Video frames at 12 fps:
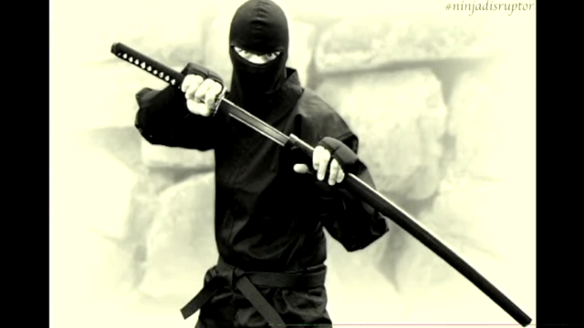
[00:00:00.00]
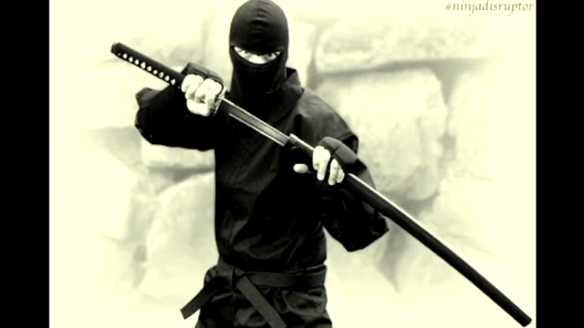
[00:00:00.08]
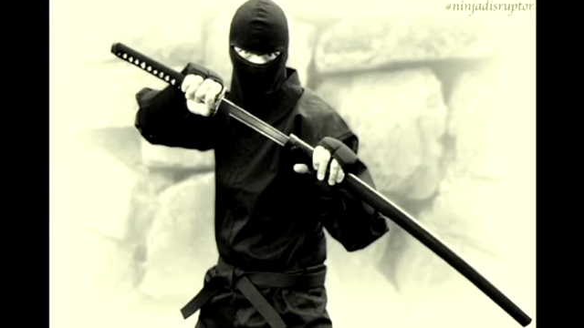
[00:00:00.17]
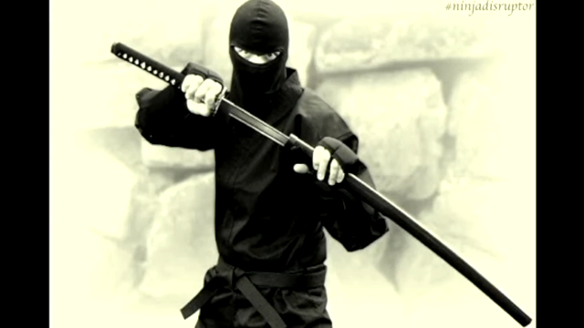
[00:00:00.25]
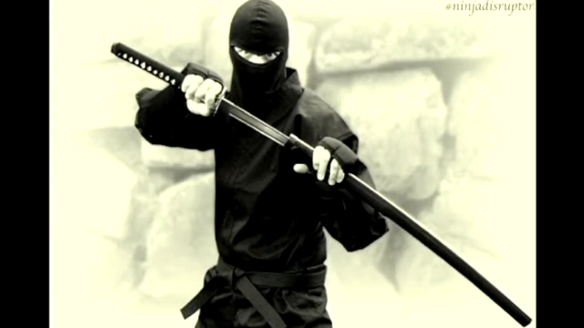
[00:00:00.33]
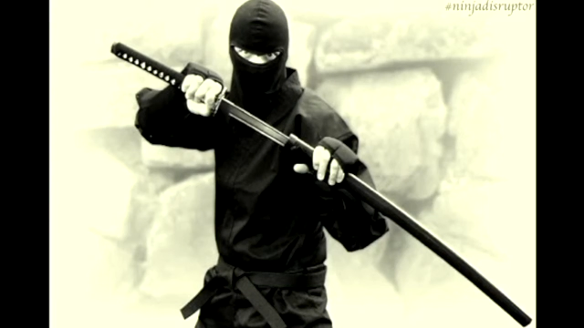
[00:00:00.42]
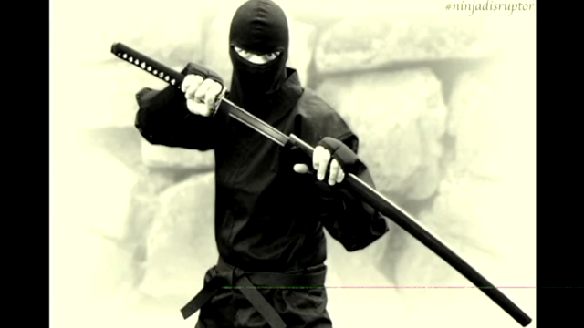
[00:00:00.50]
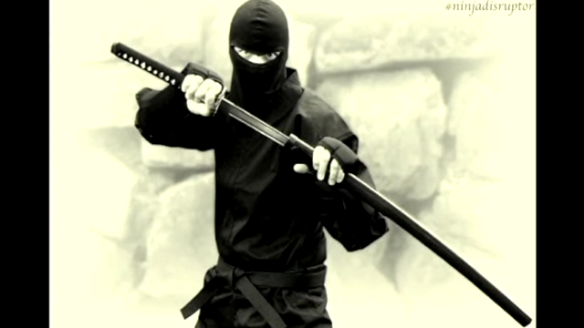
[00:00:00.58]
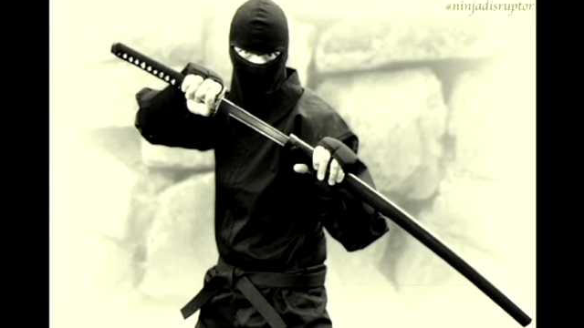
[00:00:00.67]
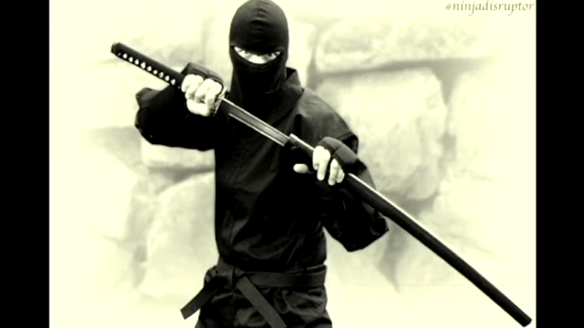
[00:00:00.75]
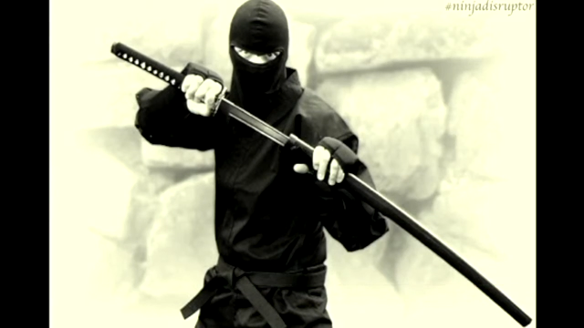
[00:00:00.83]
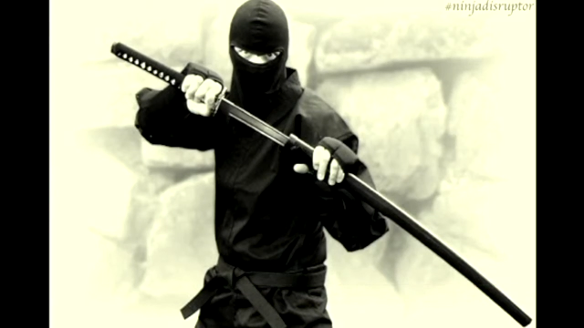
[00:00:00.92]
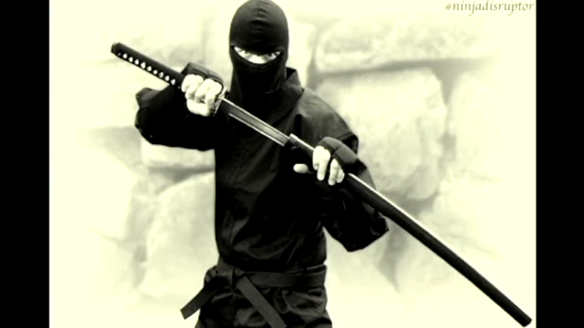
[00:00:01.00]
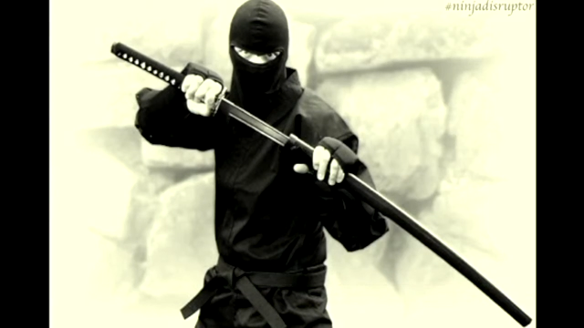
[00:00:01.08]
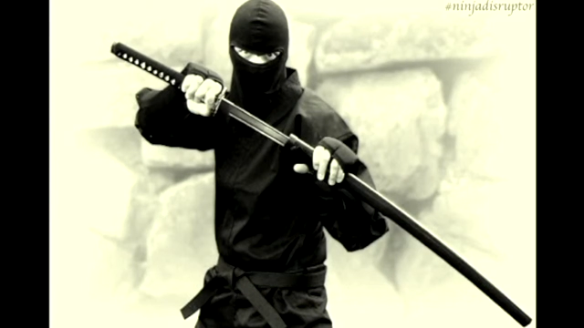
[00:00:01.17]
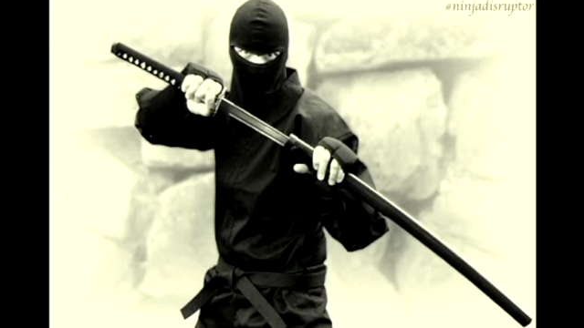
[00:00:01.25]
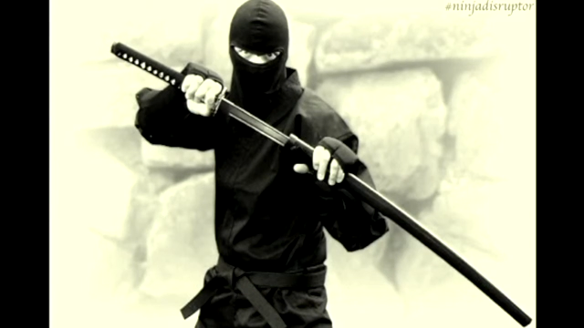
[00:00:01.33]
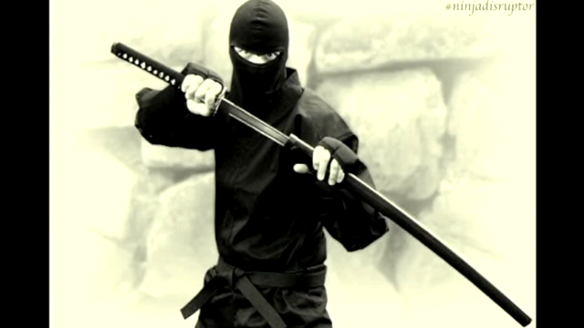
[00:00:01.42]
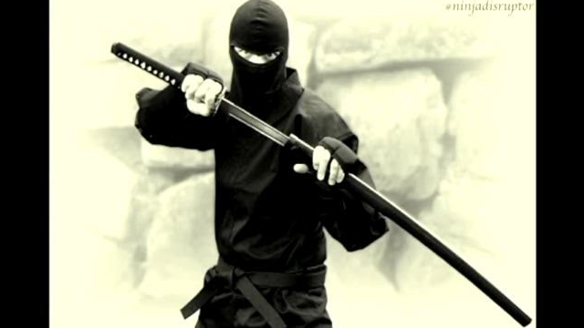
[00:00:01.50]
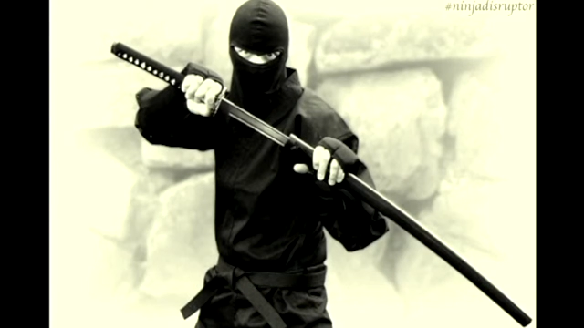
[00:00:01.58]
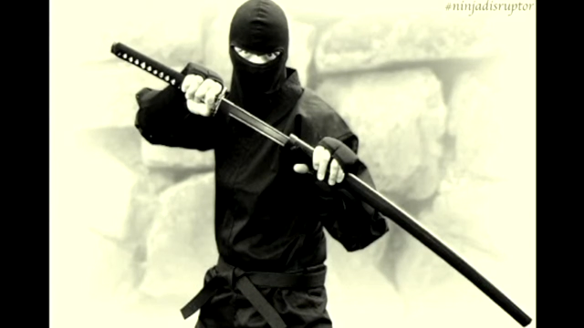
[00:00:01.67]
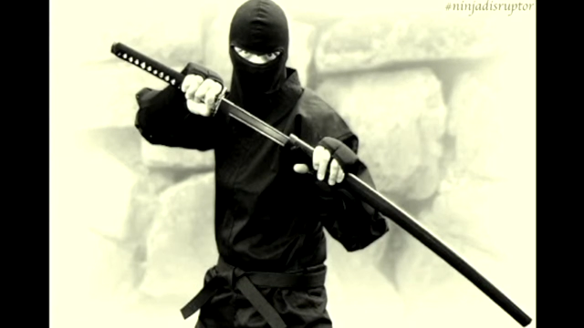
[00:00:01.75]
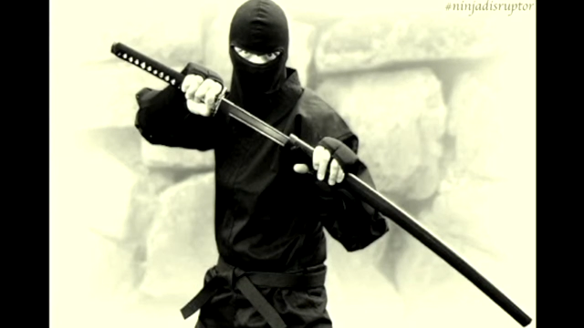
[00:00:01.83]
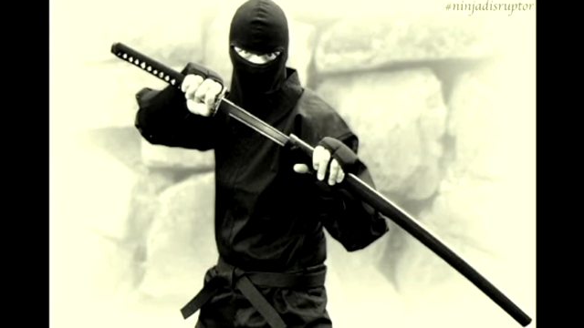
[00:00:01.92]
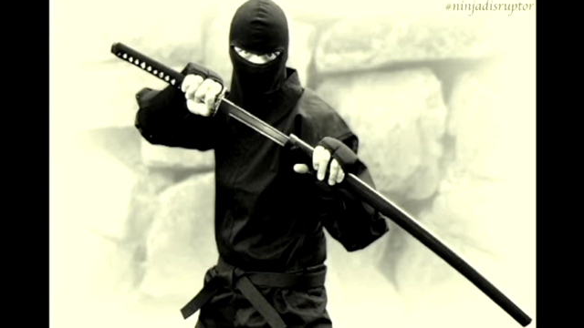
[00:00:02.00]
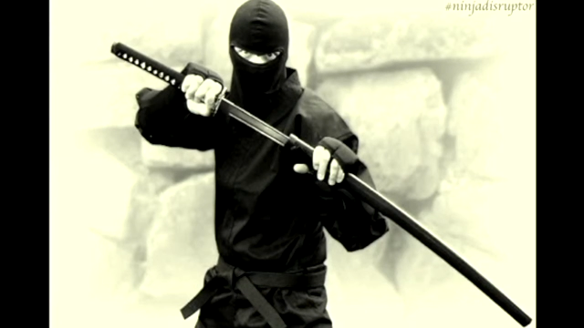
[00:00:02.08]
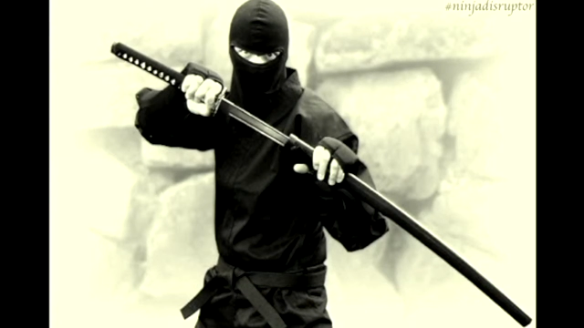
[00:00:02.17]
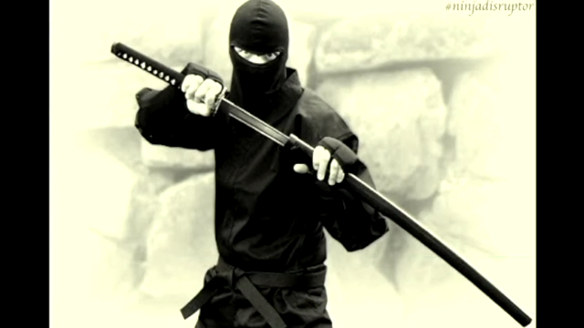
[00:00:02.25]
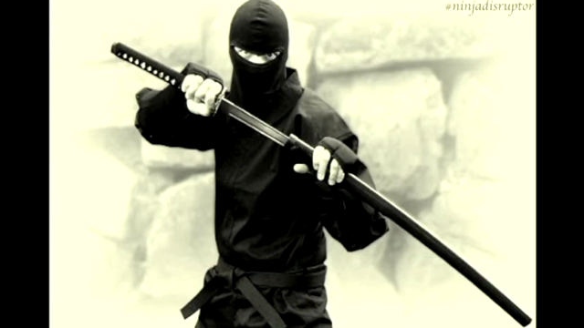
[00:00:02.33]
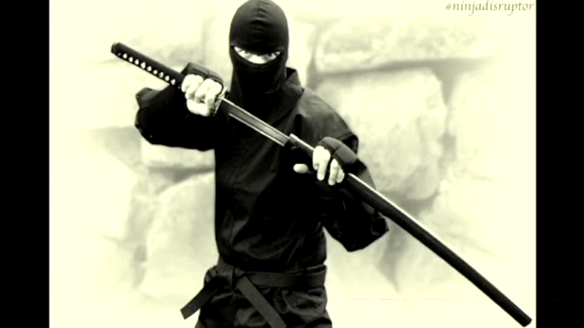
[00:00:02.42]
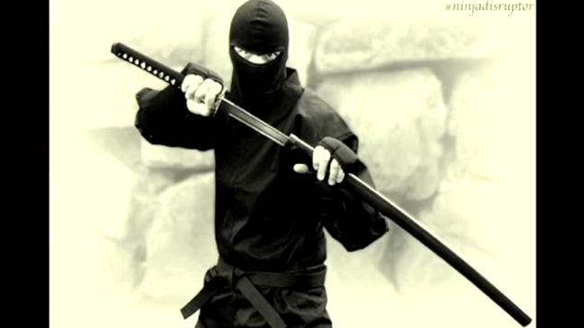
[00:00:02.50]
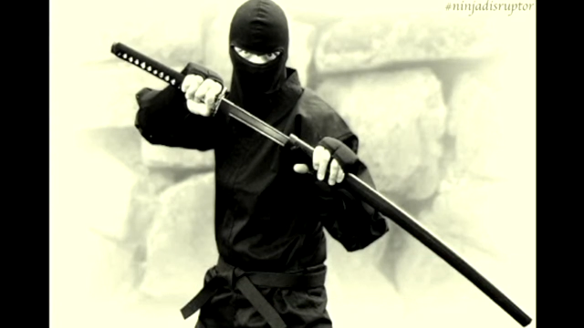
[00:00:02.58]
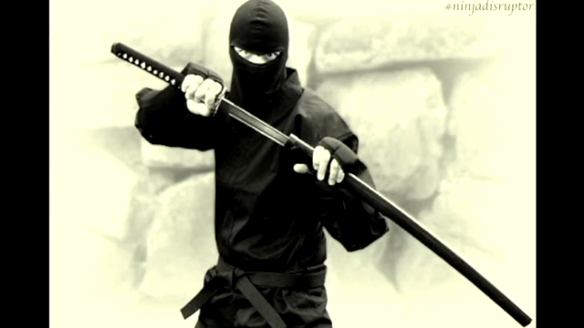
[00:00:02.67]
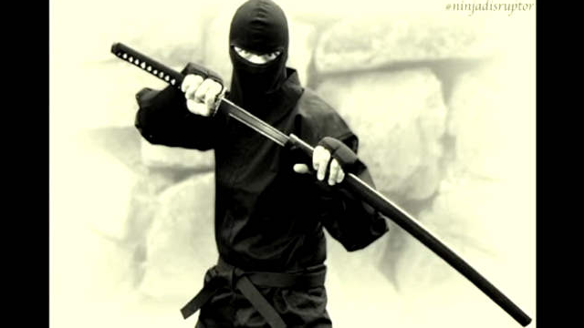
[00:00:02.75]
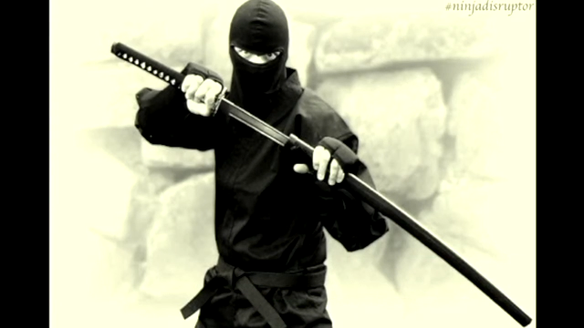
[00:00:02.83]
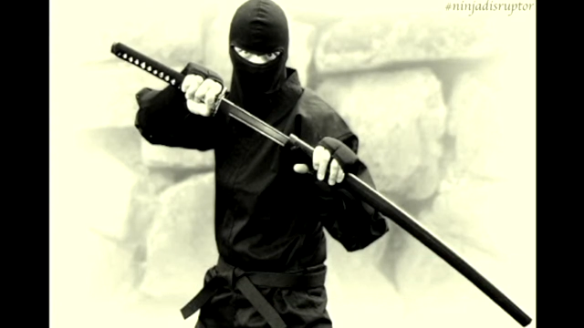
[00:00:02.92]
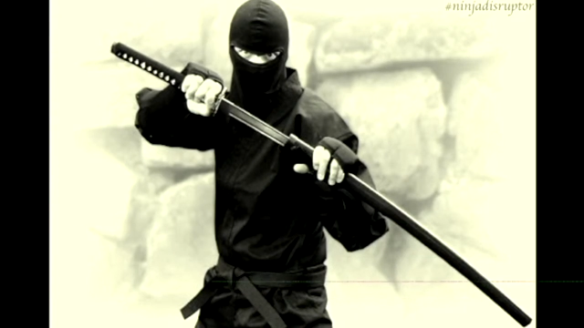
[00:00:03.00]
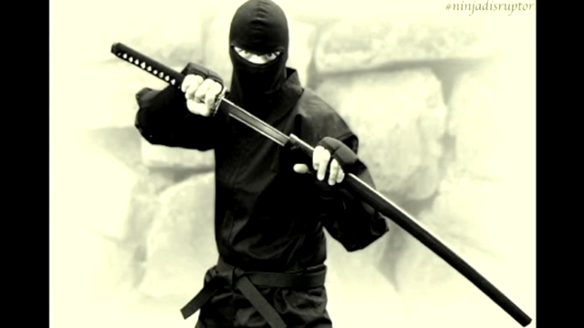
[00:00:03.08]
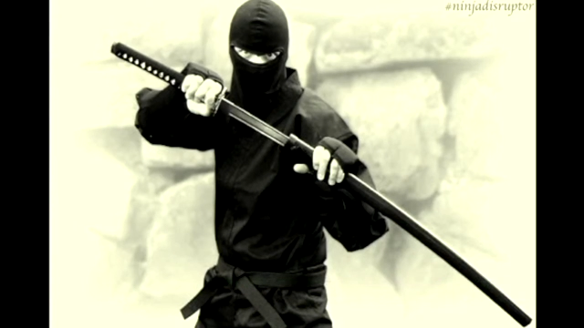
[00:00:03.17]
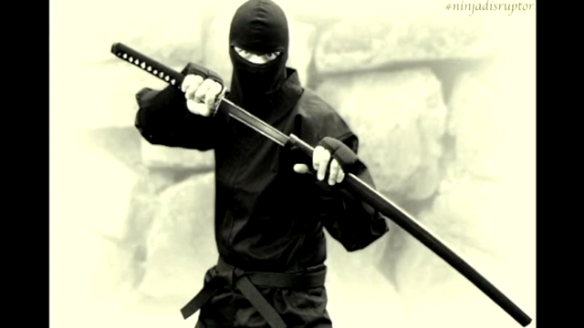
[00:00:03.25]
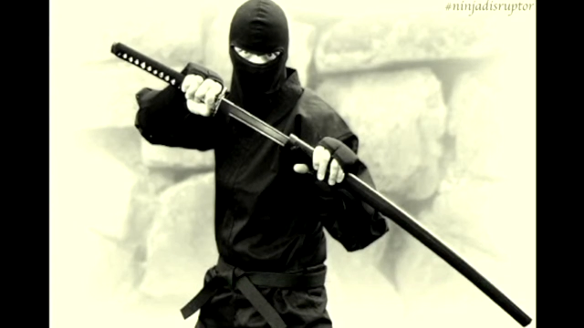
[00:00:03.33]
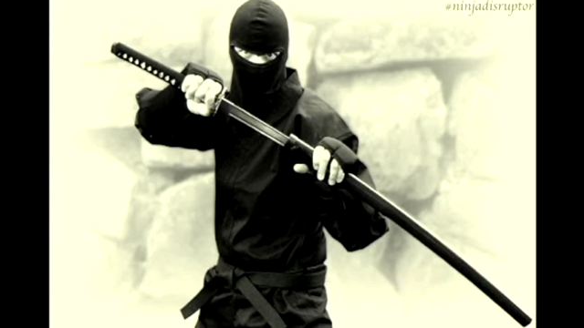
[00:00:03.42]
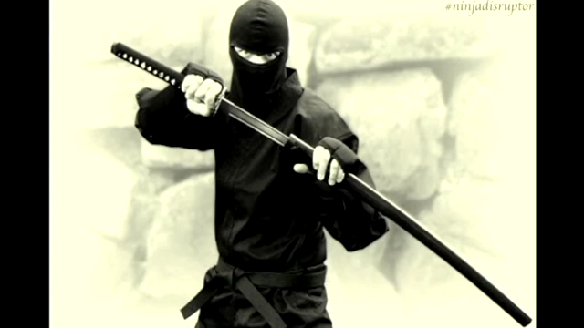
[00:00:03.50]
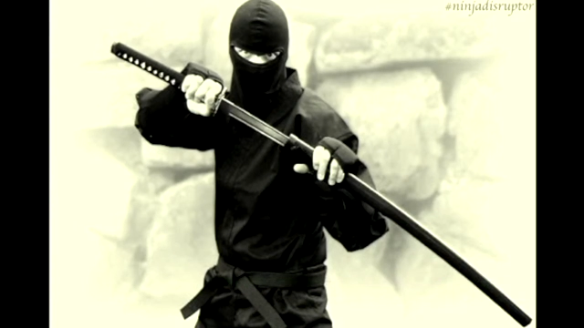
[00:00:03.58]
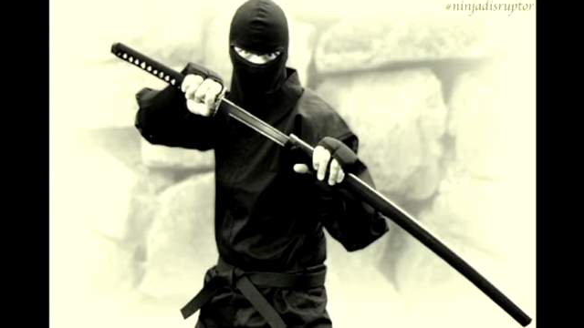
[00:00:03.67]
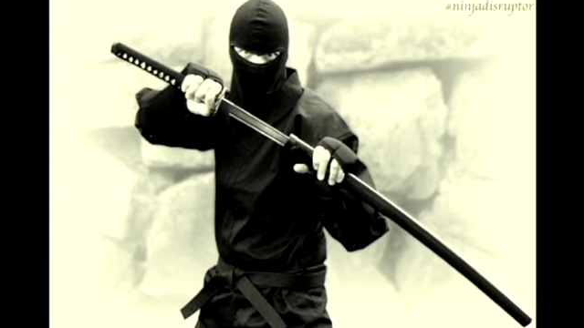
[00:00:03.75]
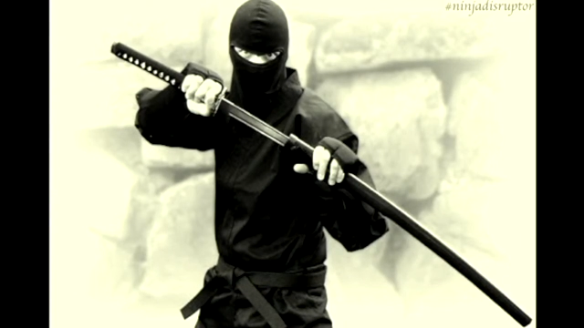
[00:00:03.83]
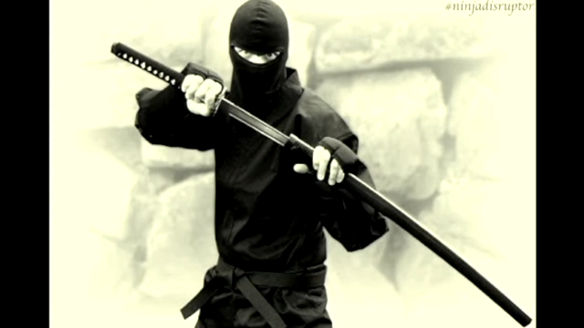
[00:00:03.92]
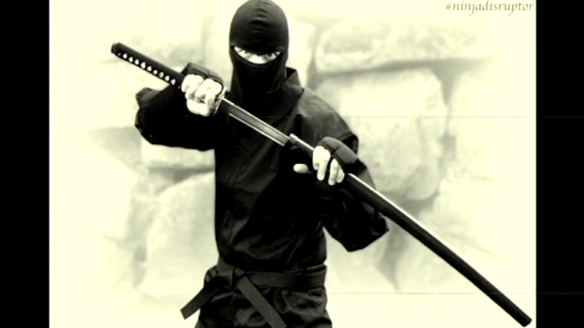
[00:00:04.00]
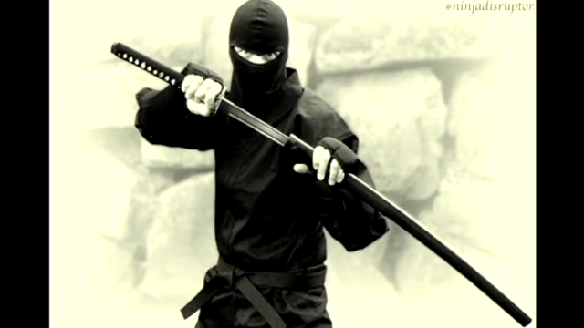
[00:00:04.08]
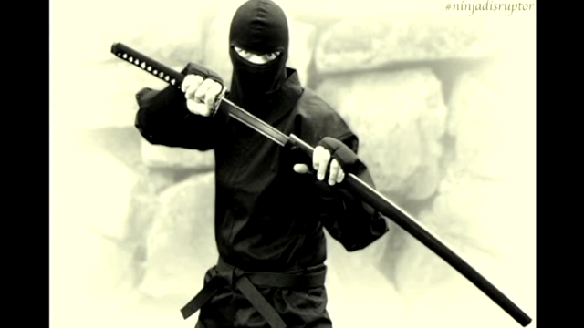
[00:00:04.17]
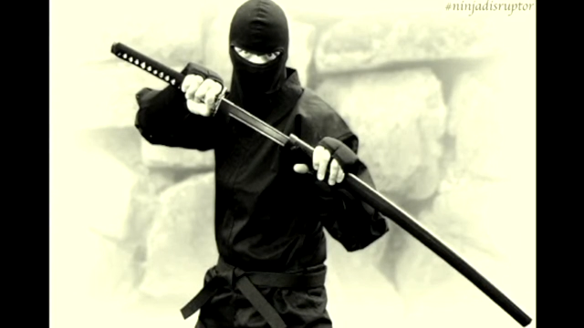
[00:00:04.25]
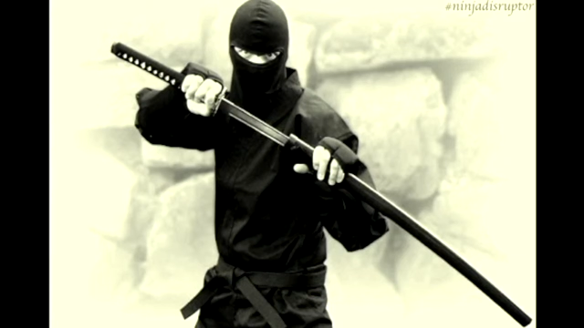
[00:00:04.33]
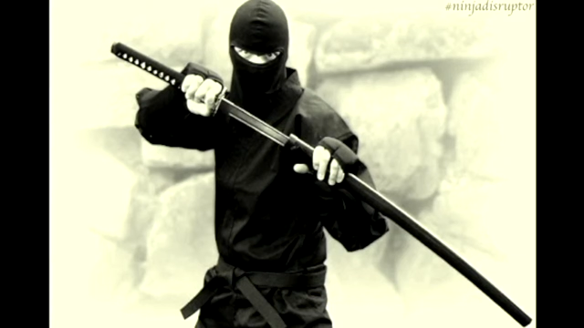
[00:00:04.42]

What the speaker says: Nobody's mouth can be seen.